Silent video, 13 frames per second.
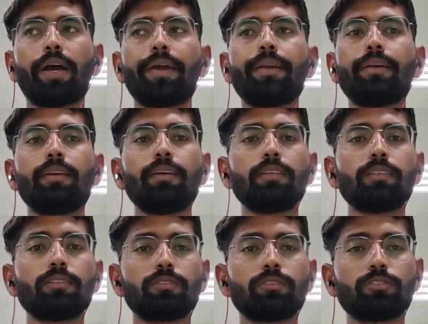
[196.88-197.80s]

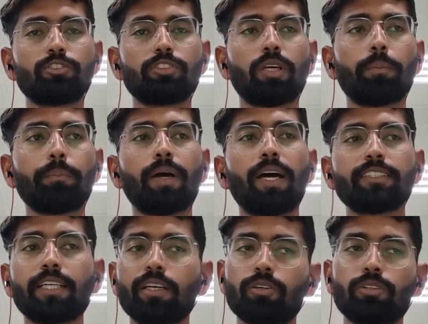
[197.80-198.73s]
And some
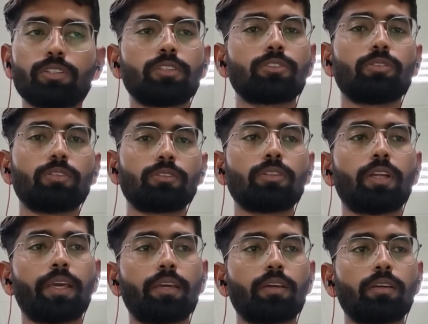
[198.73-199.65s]
HR questions also.
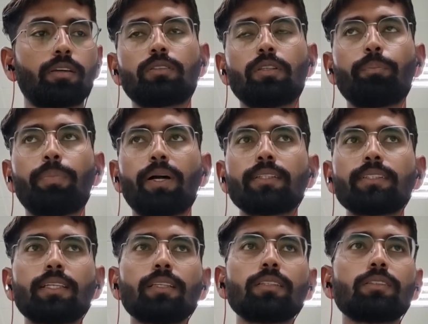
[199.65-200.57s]
Like the
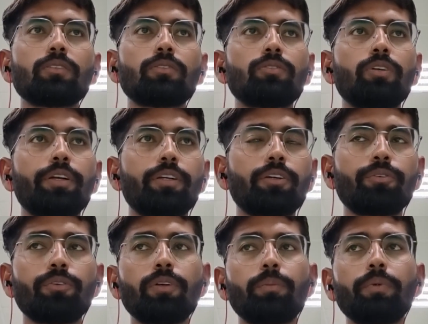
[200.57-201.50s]
person who
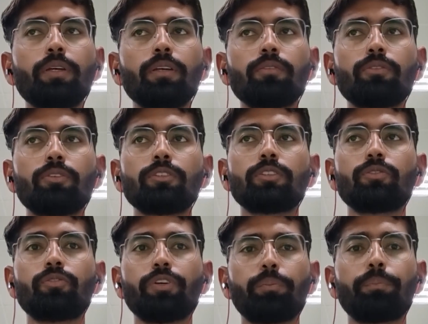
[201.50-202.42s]
interviewed me
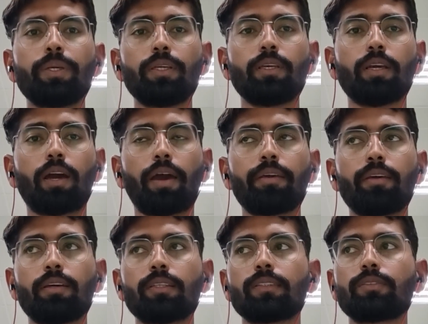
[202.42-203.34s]
was VP, I
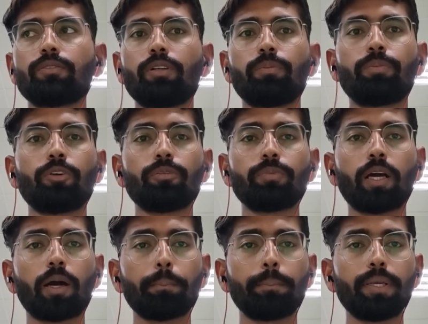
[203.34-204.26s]
guess, VP of the
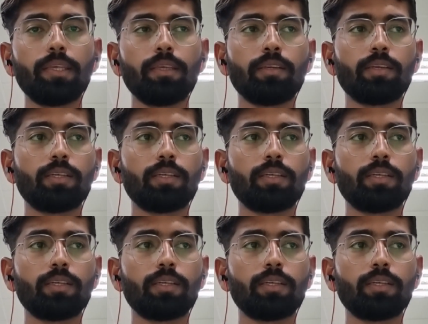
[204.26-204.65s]
company.